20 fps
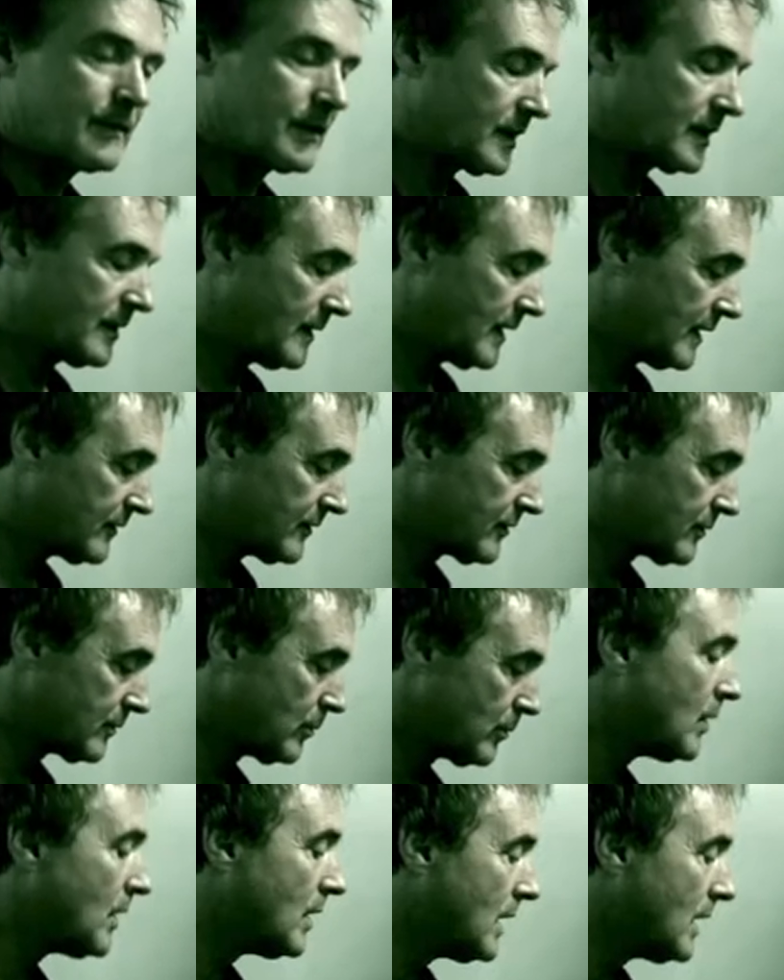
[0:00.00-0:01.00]
And that's
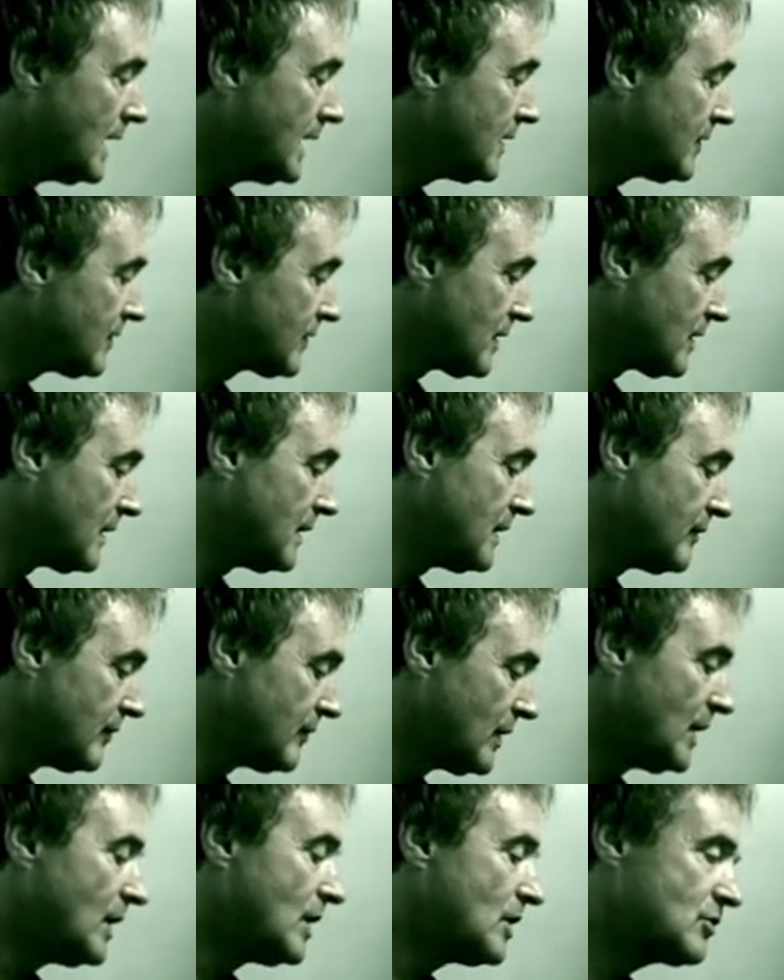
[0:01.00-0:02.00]
why it's kind of
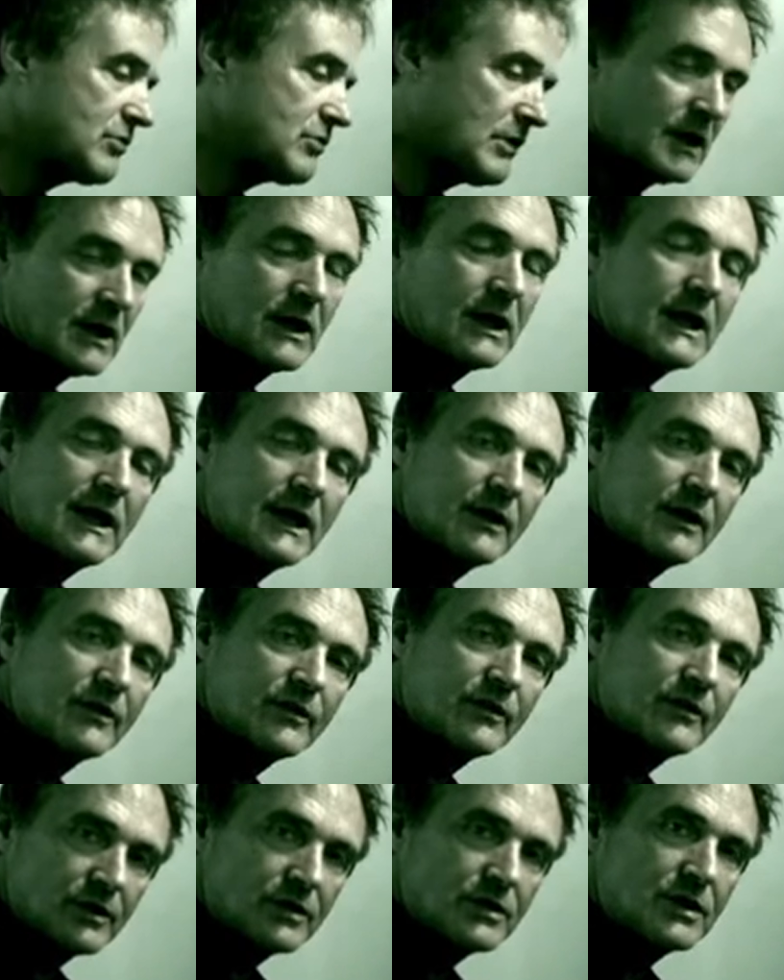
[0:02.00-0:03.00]
trying to lead us
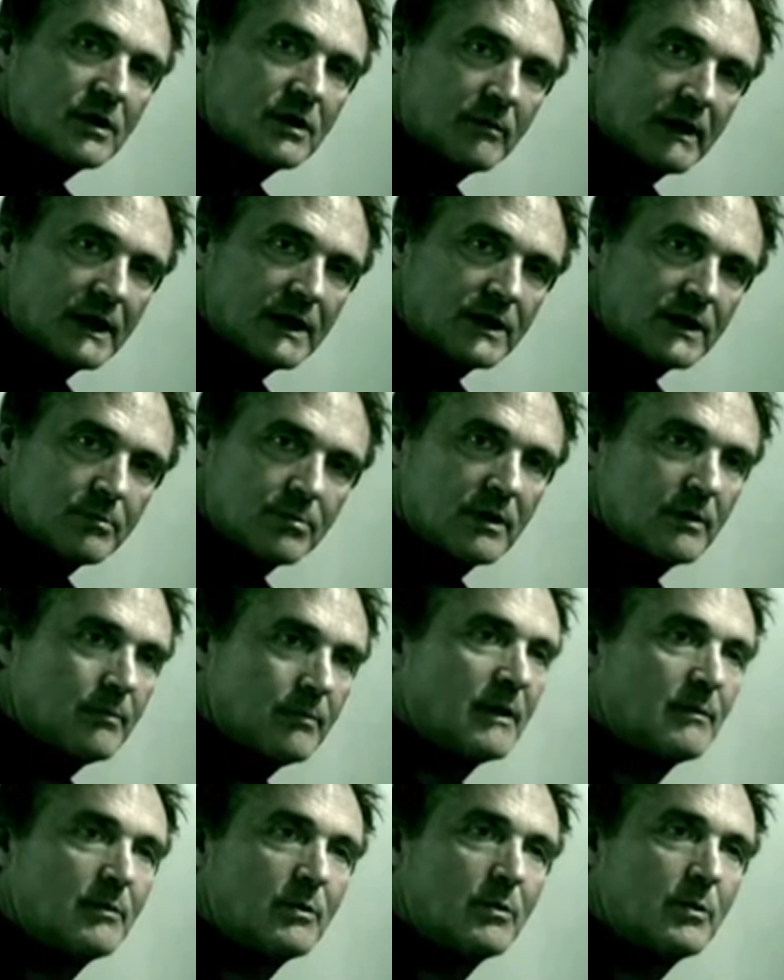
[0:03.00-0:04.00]
to G major, but
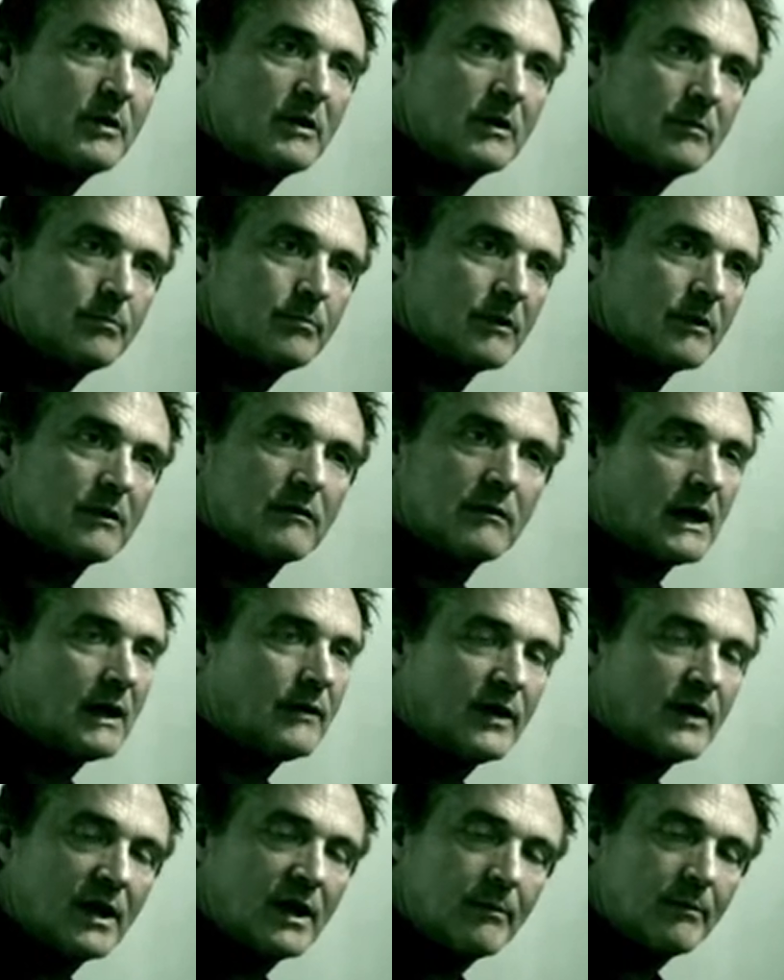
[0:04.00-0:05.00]
maybe we
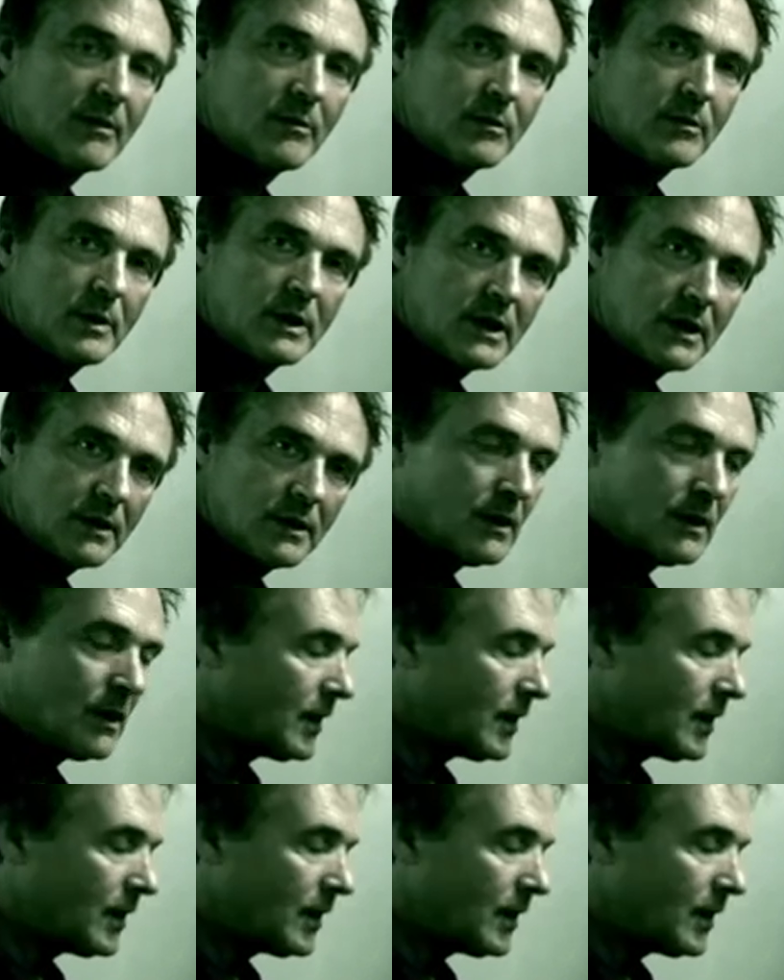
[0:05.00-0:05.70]
arrive there, maybe we don't.